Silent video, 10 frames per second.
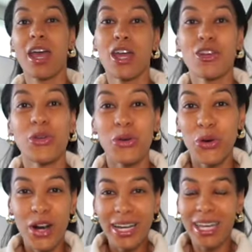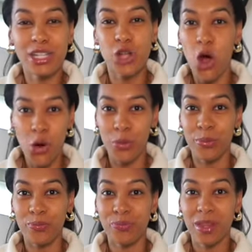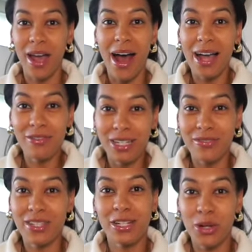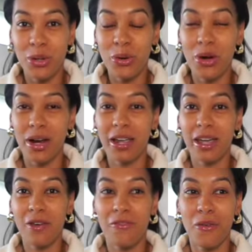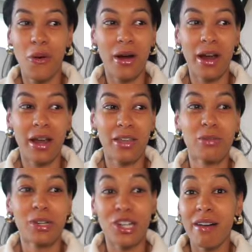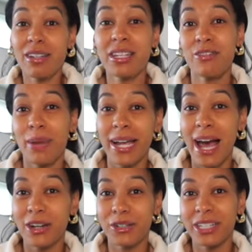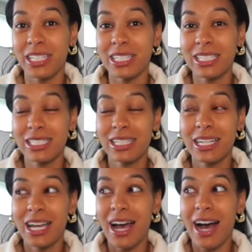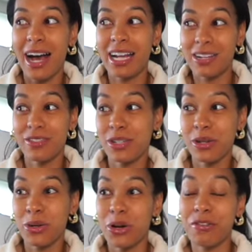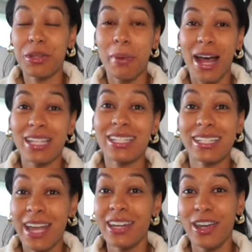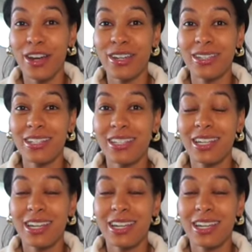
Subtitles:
New York is home. I've lived in New York for the majority of my adulthood. I lived in New York for the past 10 years.